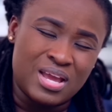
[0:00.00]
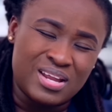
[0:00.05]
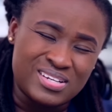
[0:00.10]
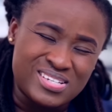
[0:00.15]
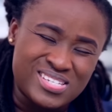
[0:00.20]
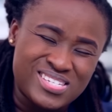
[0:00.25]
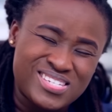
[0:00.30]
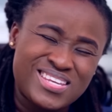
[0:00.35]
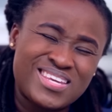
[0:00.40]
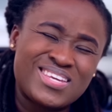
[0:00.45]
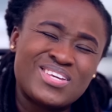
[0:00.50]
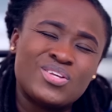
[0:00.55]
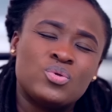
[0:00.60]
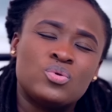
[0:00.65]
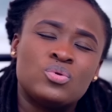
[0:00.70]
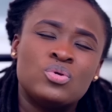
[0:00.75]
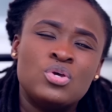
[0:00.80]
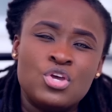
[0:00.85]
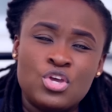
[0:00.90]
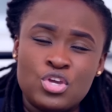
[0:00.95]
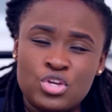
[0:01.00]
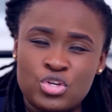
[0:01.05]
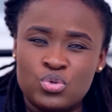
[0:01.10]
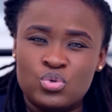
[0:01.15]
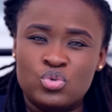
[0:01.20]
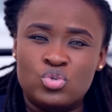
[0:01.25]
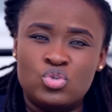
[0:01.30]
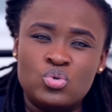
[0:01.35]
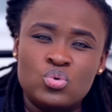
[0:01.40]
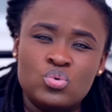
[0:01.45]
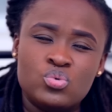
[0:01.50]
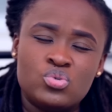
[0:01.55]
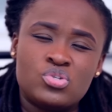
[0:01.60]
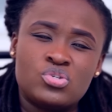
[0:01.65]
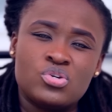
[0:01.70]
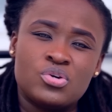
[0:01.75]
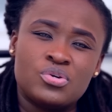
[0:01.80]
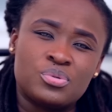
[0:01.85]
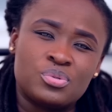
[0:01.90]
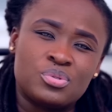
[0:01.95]
until you do
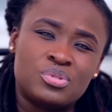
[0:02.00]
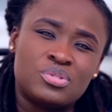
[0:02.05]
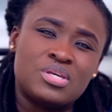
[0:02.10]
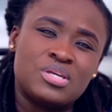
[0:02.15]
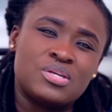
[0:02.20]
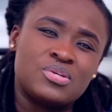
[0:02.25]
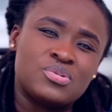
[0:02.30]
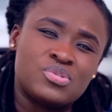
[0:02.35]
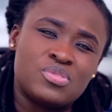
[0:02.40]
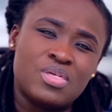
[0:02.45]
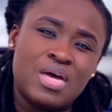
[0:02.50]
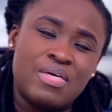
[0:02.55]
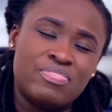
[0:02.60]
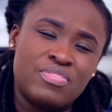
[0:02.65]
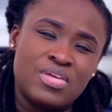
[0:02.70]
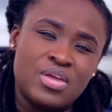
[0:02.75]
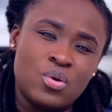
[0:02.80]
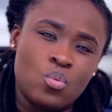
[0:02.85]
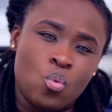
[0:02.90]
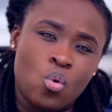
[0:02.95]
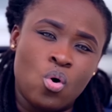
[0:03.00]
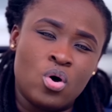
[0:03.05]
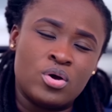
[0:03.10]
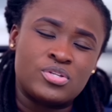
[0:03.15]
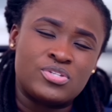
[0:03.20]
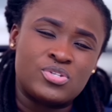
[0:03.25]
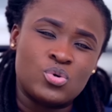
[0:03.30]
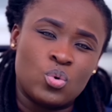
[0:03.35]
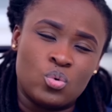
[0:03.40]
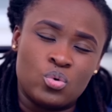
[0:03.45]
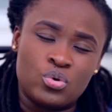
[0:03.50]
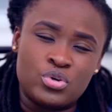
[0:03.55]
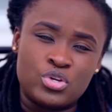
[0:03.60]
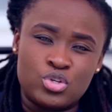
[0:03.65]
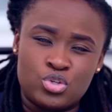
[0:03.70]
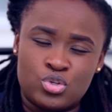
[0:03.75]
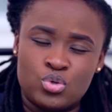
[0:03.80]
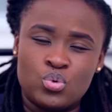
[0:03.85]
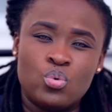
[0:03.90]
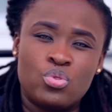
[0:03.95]
certain things that they want or
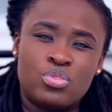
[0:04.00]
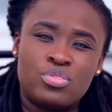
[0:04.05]
you do